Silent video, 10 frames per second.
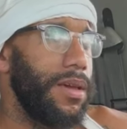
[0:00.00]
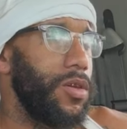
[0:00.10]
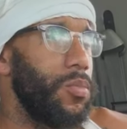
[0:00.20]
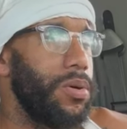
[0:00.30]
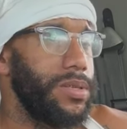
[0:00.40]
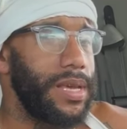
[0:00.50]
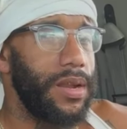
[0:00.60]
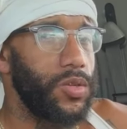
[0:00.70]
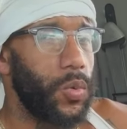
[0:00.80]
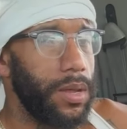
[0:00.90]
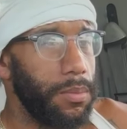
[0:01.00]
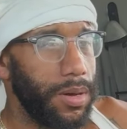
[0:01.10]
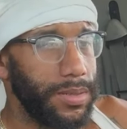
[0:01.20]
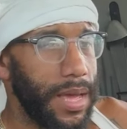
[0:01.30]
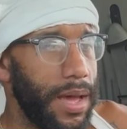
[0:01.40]
you put 10 or 20
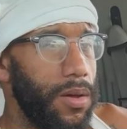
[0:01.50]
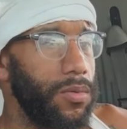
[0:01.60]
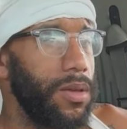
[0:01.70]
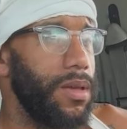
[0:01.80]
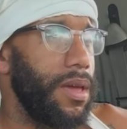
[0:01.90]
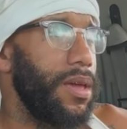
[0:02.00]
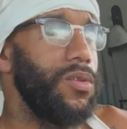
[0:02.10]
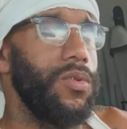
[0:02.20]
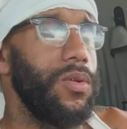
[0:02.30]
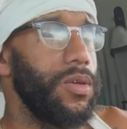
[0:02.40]
bucks down, and you do